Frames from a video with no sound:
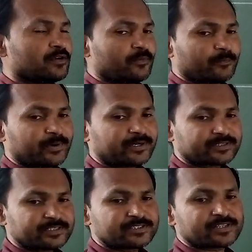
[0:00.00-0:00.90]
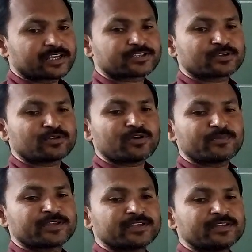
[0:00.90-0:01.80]
But this
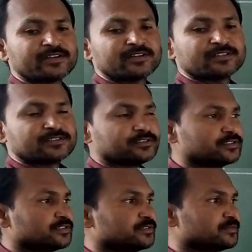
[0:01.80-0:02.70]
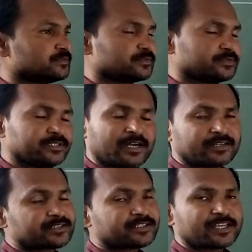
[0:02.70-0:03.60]
taxonomy, under
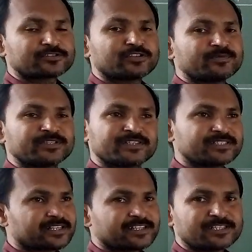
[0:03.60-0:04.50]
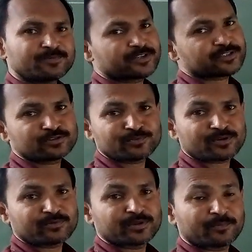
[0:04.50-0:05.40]
the taxonomy there is a classification, no
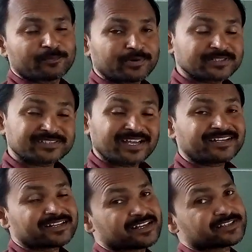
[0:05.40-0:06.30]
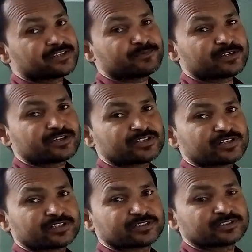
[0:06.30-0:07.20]
problem, but that
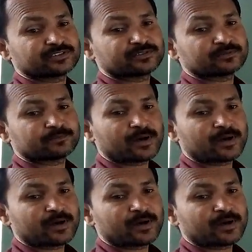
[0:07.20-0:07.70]
classification by